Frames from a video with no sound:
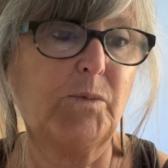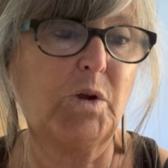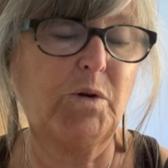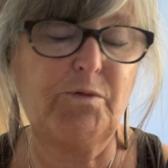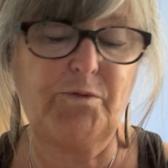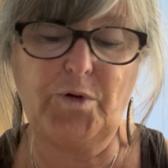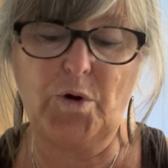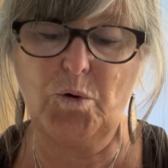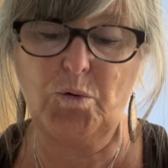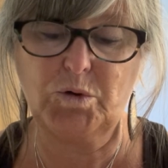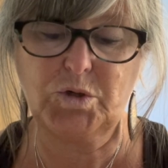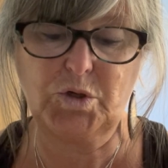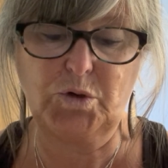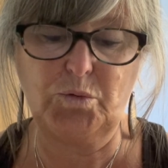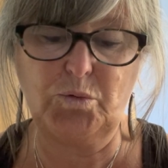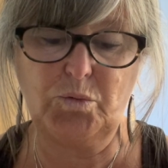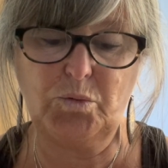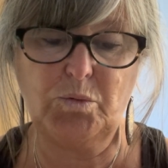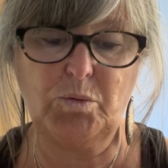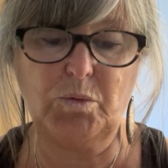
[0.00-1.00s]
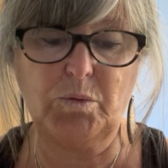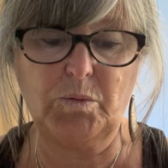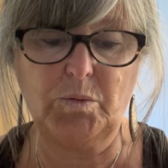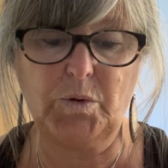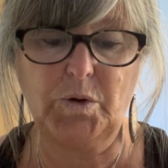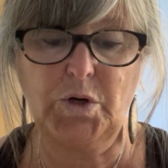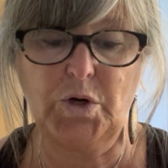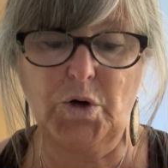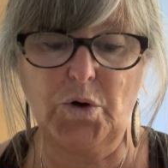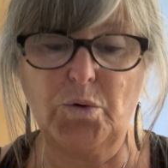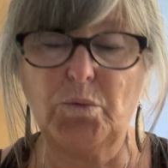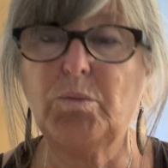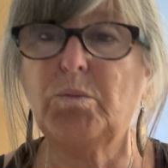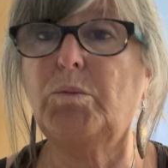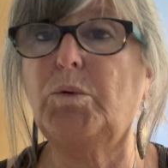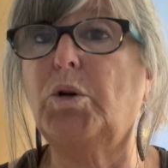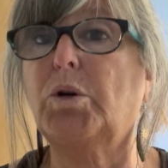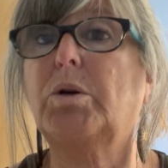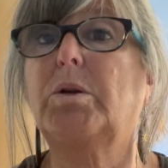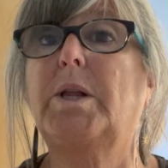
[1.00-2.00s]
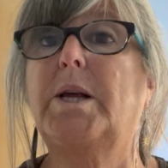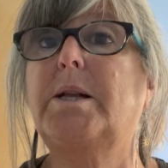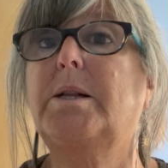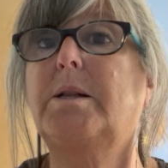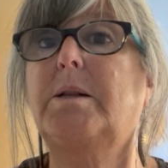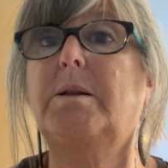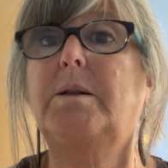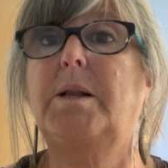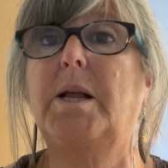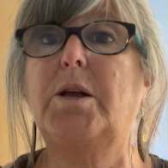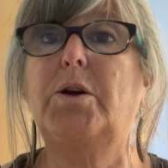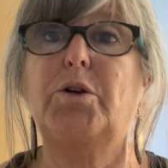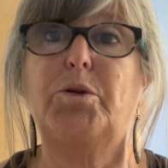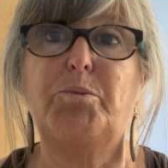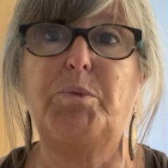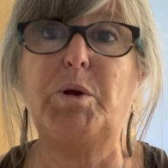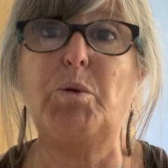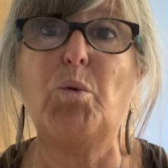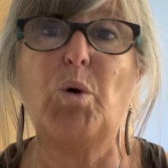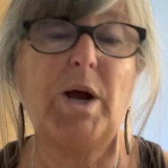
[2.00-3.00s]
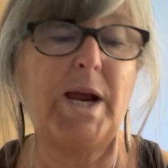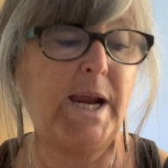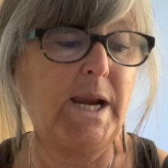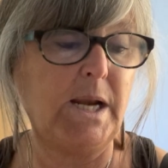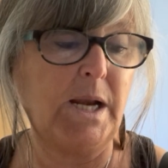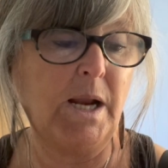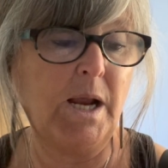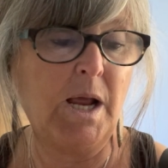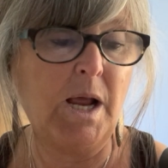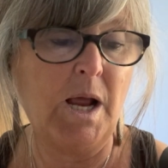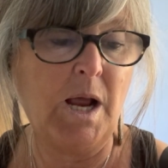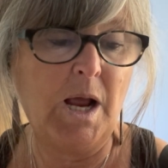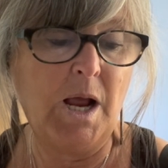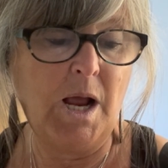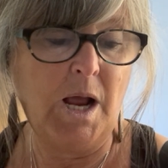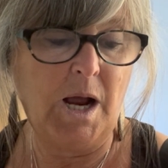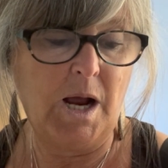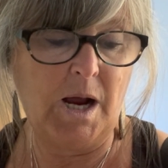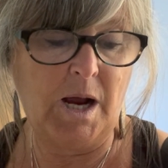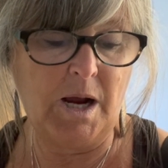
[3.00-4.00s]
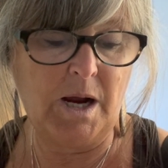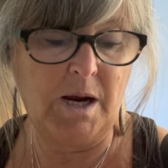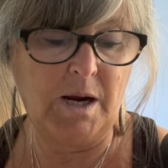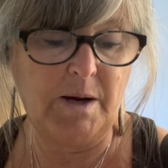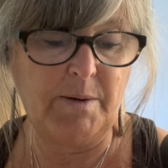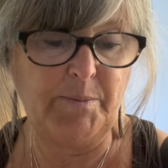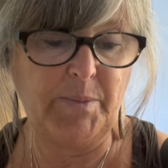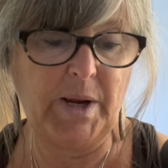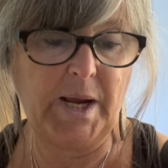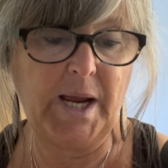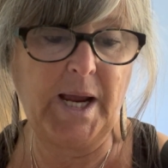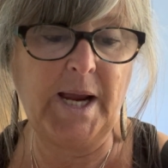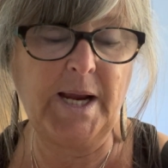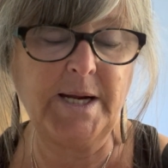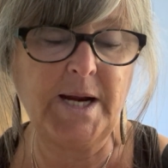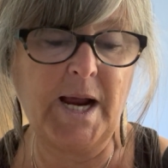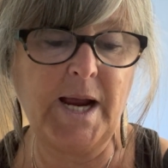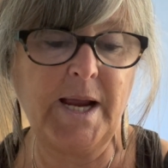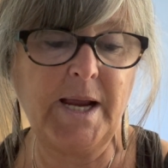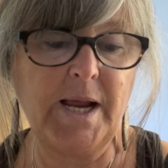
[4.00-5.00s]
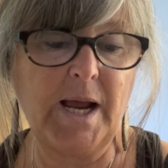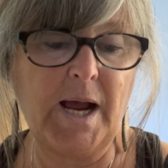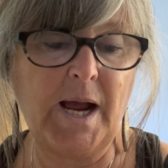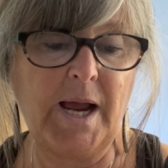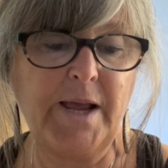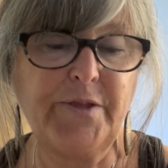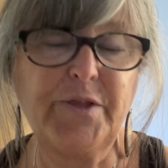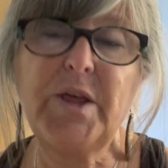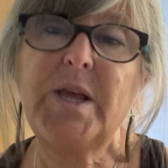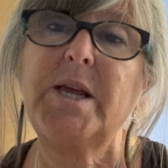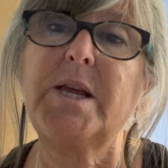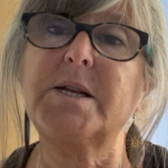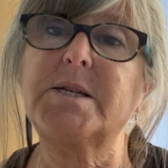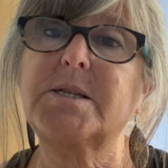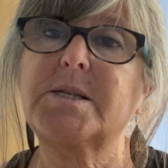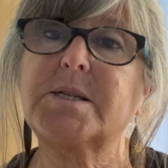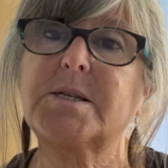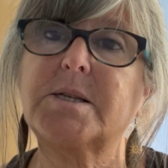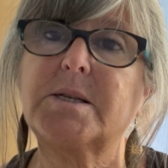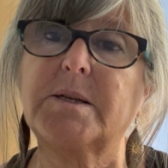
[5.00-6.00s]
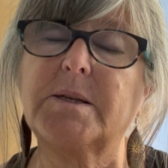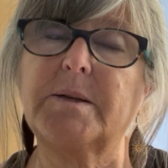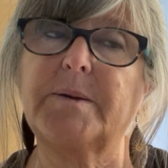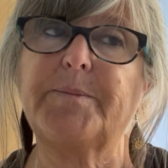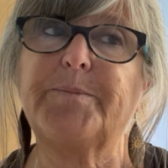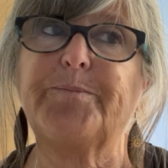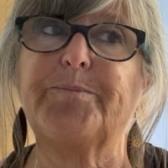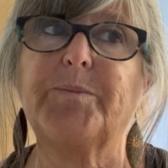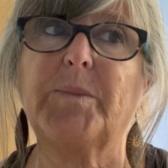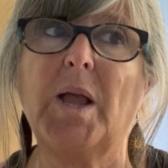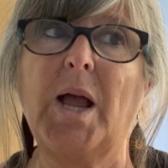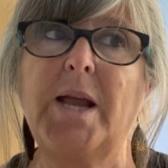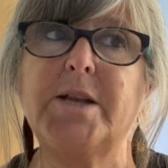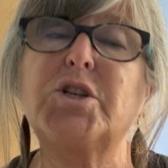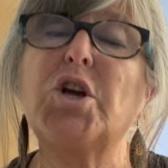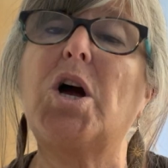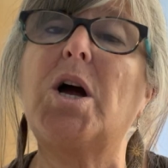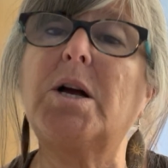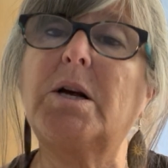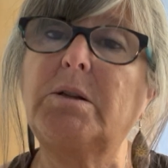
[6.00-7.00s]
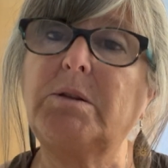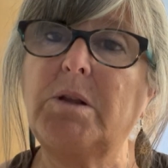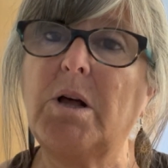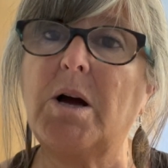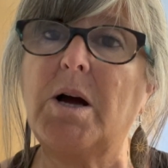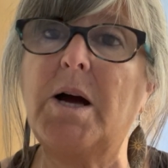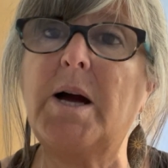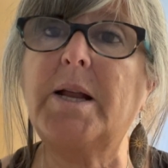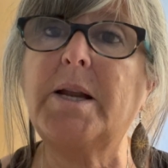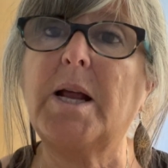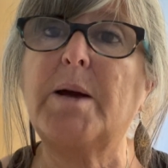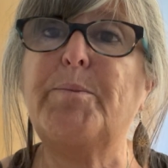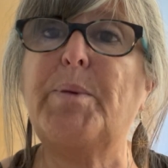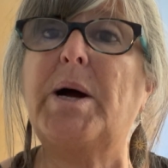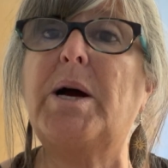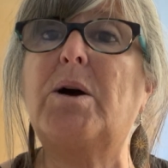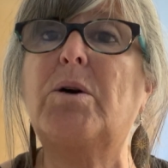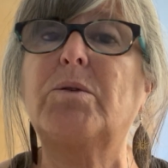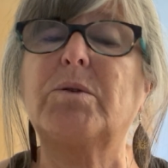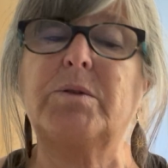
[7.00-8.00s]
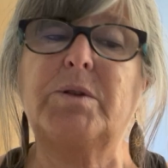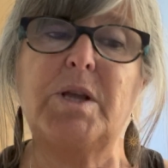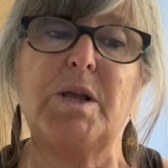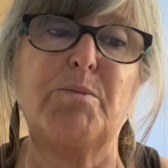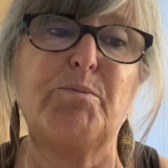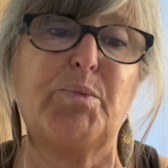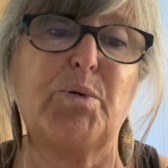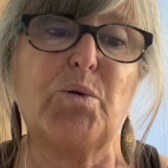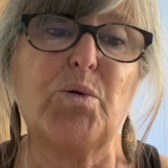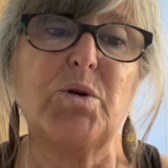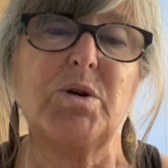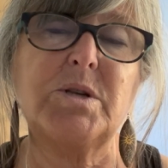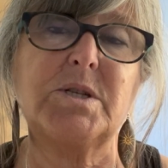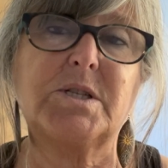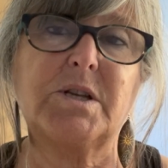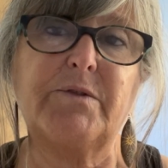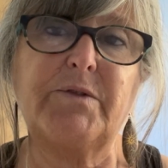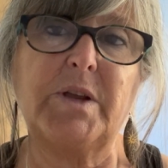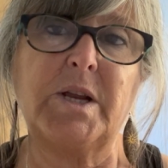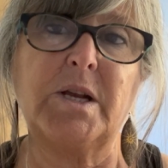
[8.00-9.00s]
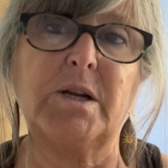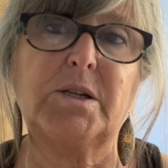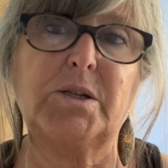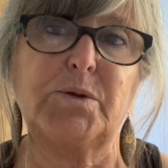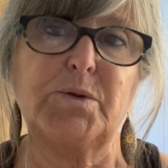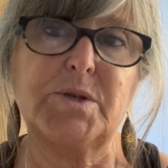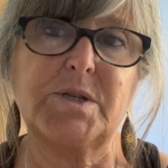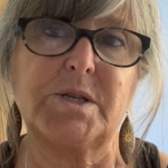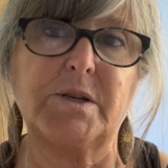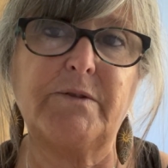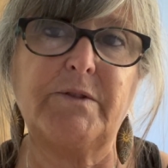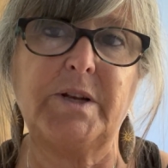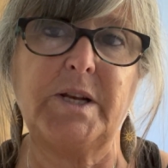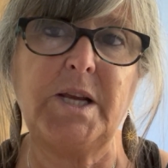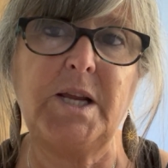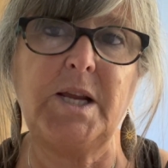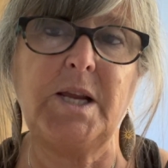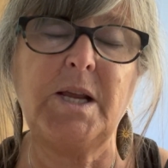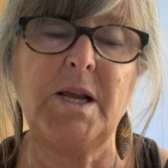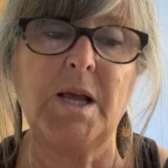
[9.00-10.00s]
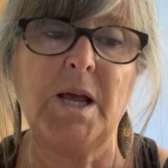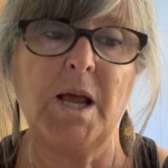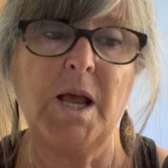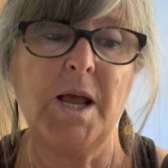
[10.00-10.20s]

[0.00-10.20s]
folks who, you know, look like they could be white. And I think I talk a lot about the importance of inclusivity